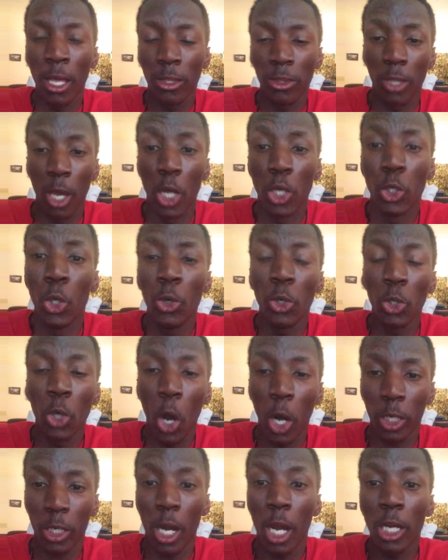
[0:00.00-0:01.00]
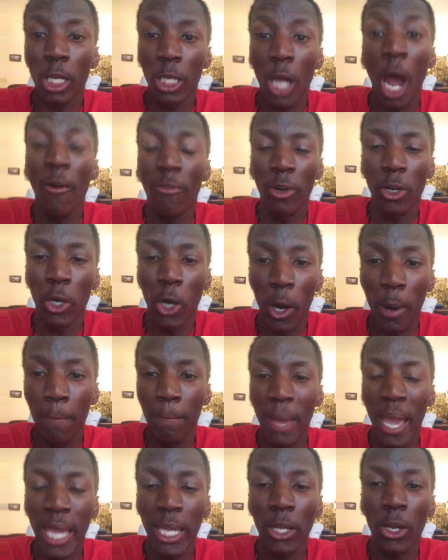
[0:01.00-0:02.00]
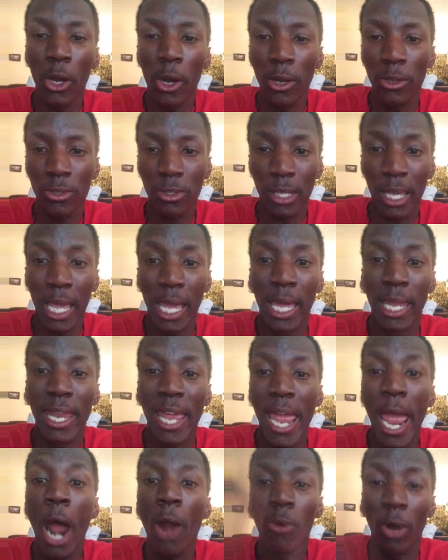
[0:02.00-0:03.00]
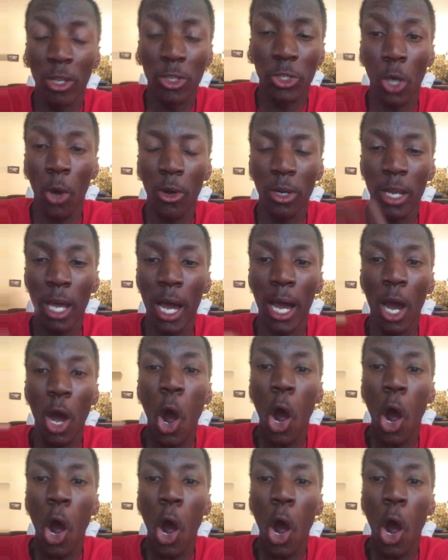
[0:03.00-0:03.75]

the New York governor, mayors, and Arizona.